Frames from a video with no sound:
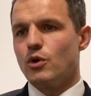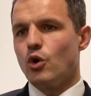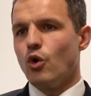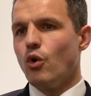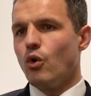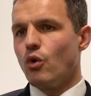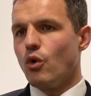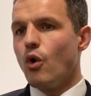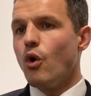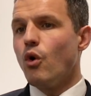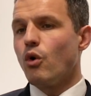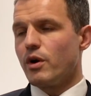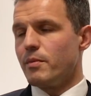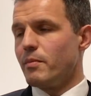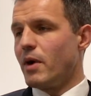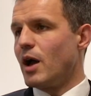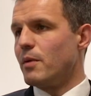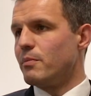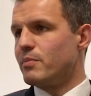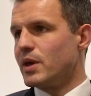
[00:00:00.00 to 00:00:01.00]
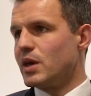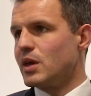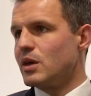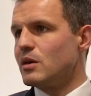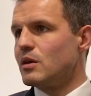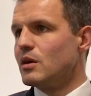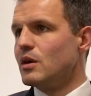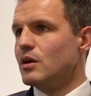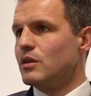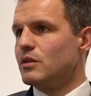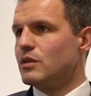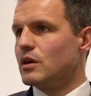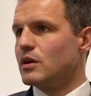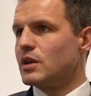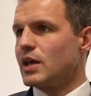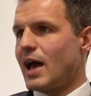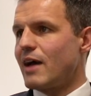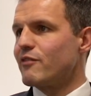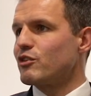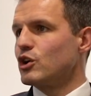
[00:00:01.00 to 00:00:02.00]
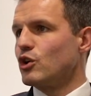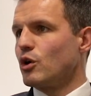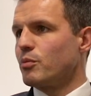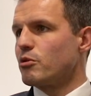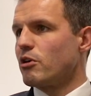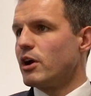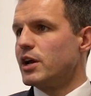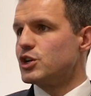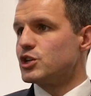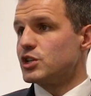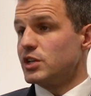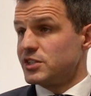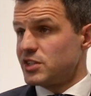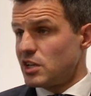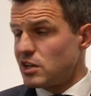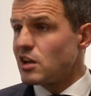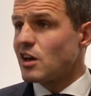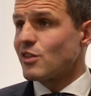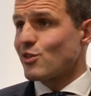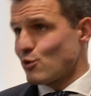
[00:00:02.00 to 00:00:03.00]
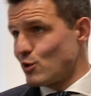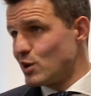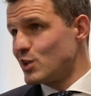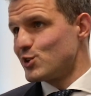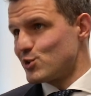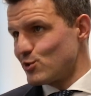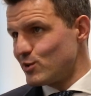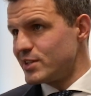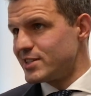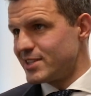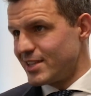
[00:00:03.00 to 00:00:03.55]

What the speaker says: or it might be that having an operation is another injury